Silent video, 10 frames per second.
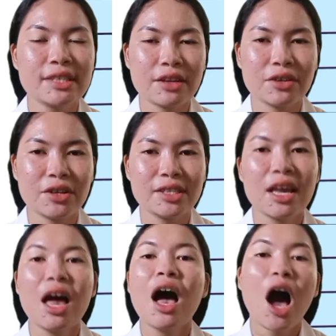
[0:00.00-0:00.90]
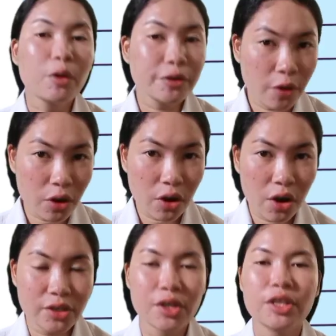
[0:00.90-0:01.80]
standards. Our
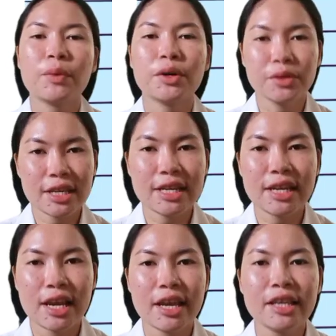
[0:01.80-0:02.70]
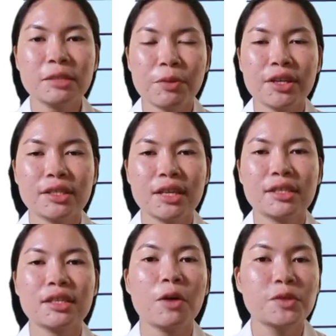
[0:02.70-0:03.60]
focus on our routine daily
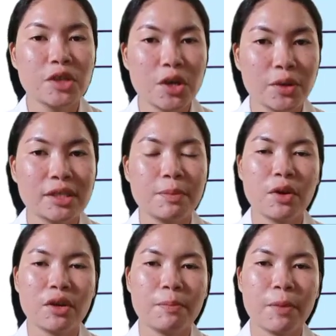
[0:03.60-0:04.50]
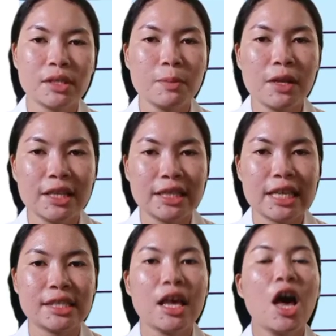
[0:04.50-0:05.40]
experiences obscures the beauty
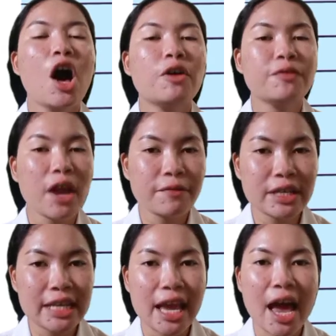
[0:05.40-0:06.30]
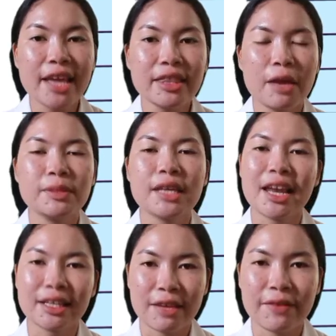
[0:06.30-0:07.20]
possibilities of everyday items
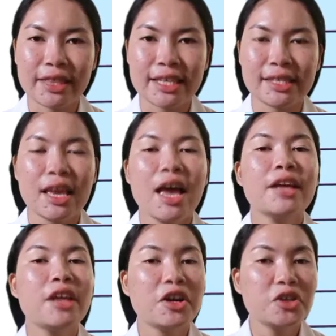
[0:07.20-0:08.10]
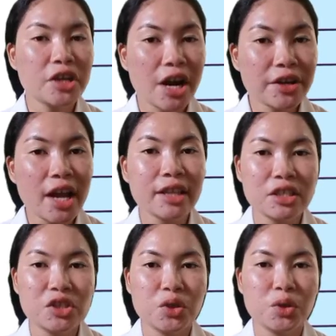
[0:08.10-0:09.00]
and activities. The ordinary
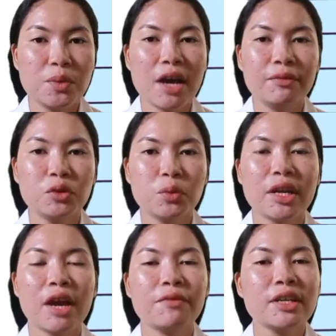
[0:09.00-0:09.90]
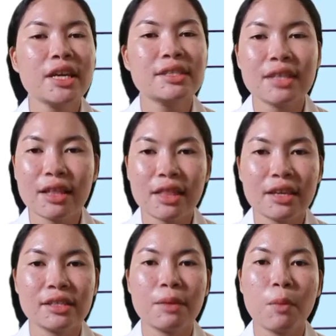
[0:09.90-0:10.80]
attitude we have toward everyday
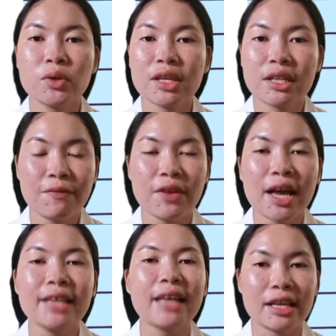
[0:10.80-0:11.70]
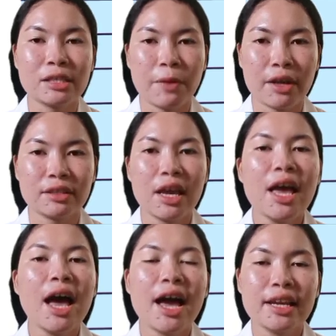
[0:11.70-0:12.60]
aesthetic is the most significant aspect,
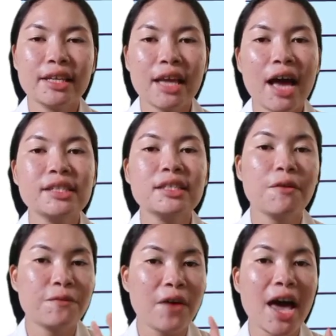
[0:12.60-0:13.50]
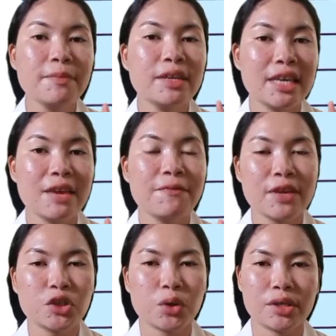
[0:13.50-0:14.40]
and it has 5 key
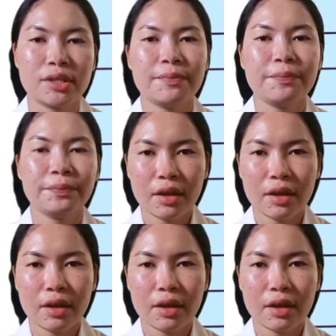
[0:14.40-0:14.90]
features.